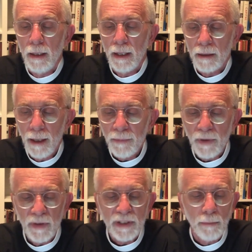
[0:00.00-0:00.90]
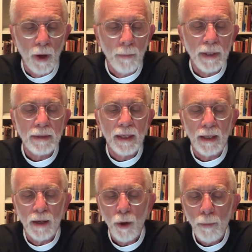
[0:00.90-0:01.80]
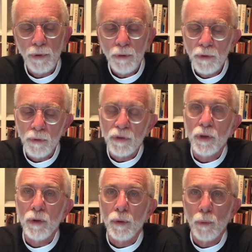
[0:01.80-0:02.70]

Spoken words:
I come to this moment, and I hope you do too,